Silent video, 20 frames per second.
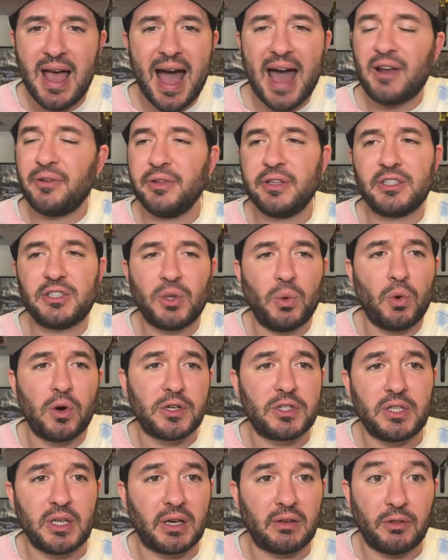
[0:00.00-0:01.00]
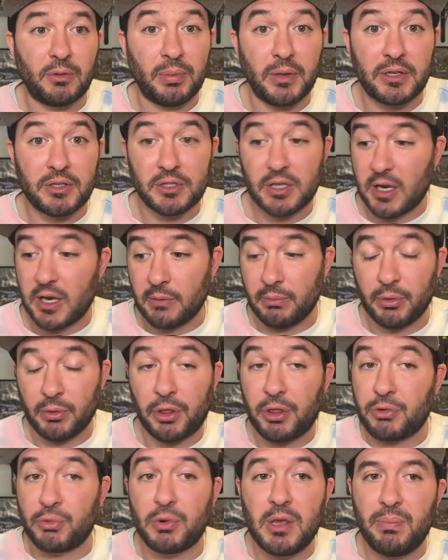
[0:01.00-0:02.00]
I don't think it's the worst thing if the Blazers end up
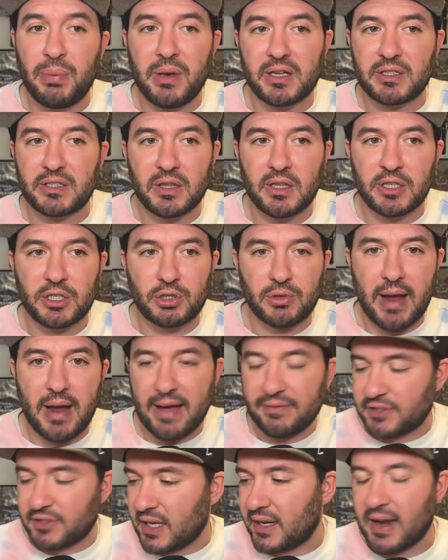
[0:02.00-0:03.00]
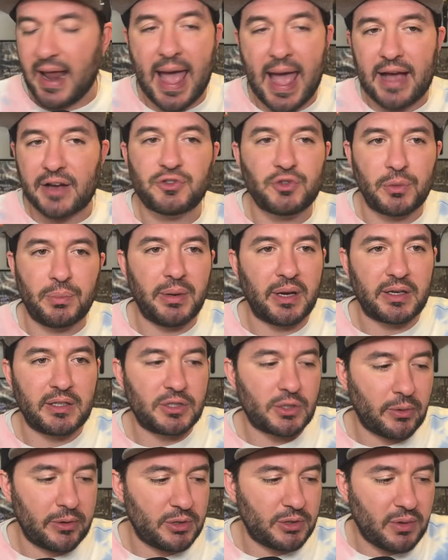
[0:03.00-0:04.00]
with three picks in this draft and an extra pick
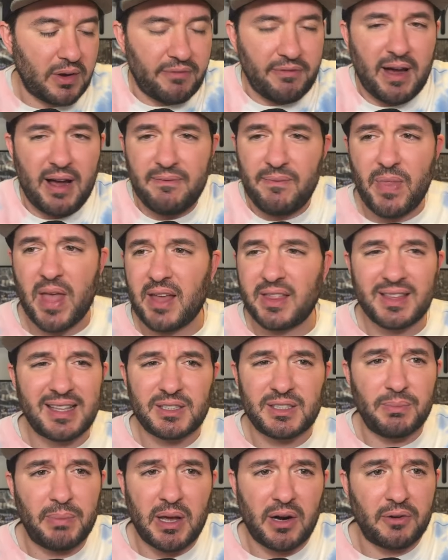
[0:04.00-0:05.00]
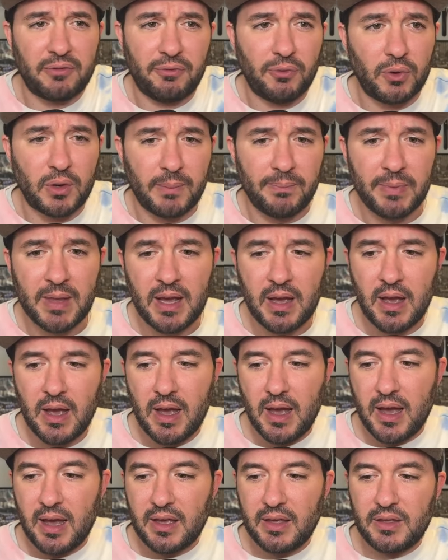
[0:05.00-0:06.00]
in 2025. I think that's better for them.
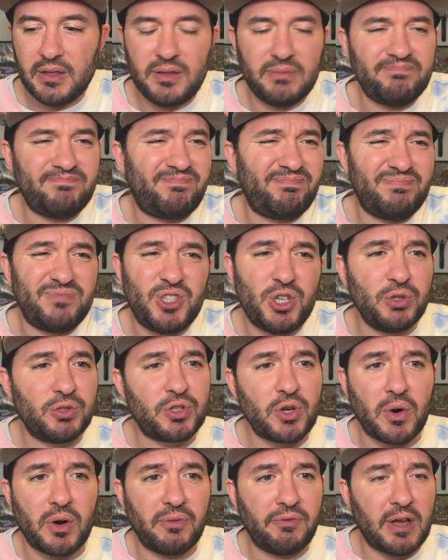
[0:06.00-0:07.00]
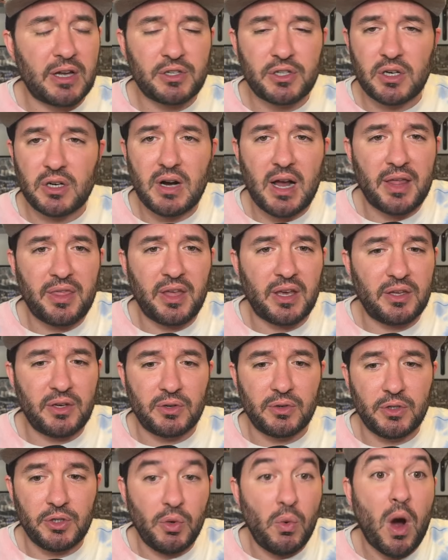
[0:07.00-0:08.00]
Choose your own adventure. I think
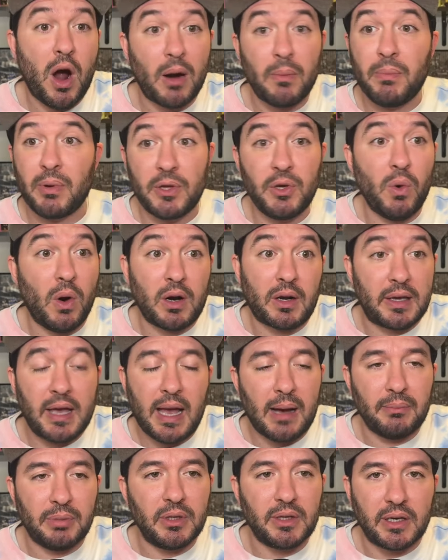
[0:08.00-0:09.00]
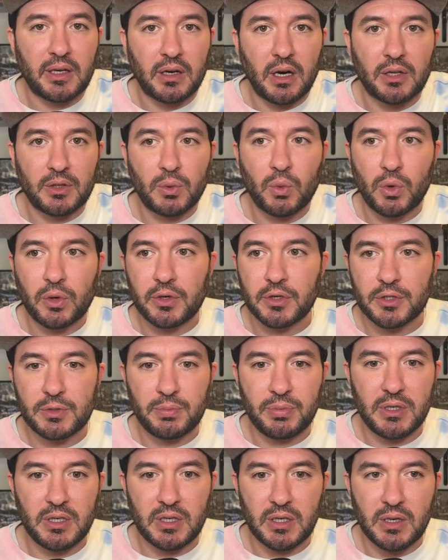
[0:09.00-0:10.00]
you are gambling on the Warriors
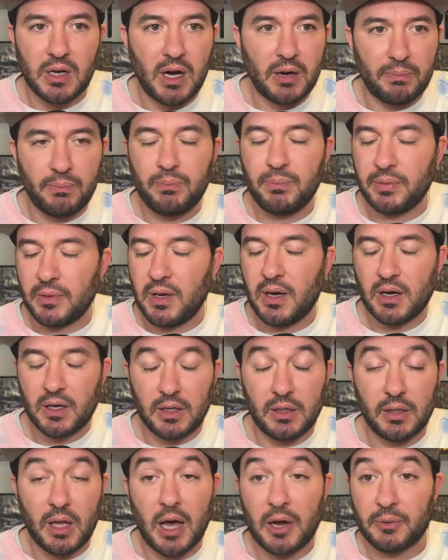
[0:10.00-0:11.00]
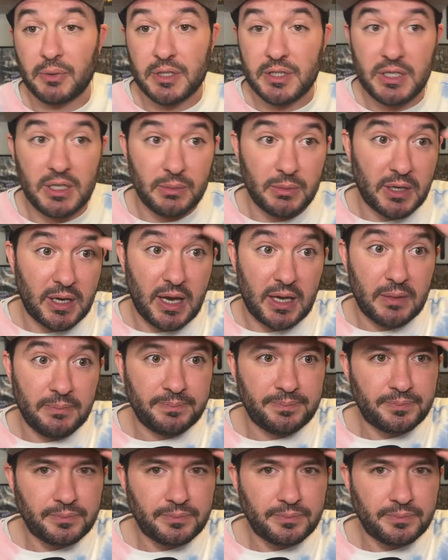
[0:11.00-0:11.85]
being a lottery team again,